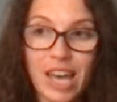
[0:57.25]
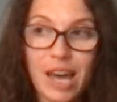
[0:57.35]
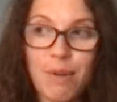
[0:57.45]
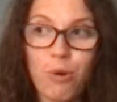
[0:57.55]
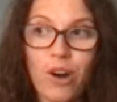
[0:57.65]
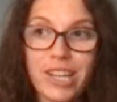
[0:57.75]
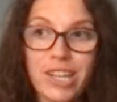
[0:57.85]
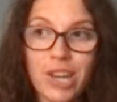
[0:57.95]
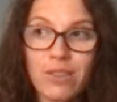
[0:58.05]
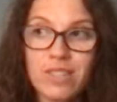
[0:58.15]
And what I
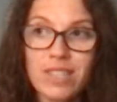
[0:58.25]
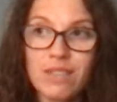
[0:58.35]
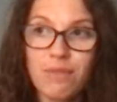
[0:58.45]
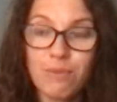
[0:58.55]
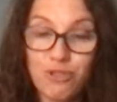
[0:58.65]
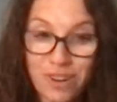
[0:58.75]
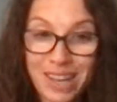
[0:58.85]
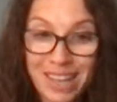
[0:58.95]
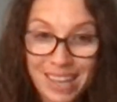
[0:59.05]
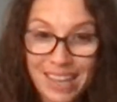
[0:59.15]
noticed from
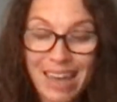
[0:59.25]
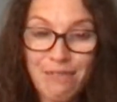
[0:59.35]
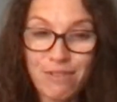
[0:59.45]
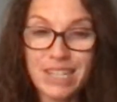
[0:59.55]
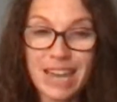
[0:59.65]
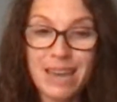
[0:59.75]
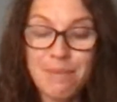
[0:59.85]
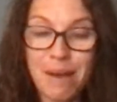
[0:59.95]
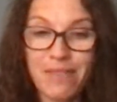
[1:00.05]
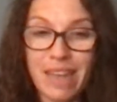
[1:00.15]
drinking it every day
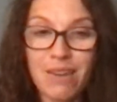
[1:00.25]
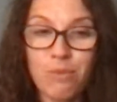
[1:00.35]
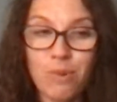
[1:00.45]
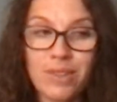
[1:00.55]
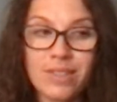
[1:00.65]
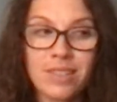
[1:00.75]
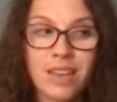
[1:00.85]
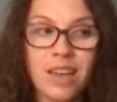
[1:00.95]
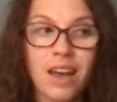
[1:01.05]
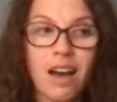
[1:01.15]
back then was
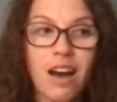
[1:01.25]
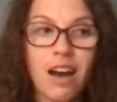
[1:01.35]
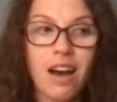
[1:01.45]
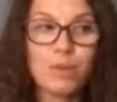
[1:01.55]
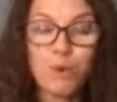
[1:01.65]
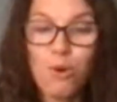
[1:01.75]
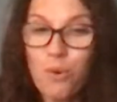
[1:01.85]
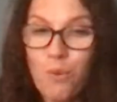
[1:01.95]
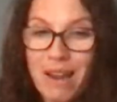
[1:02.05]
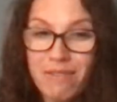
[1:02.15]
I was more aware of the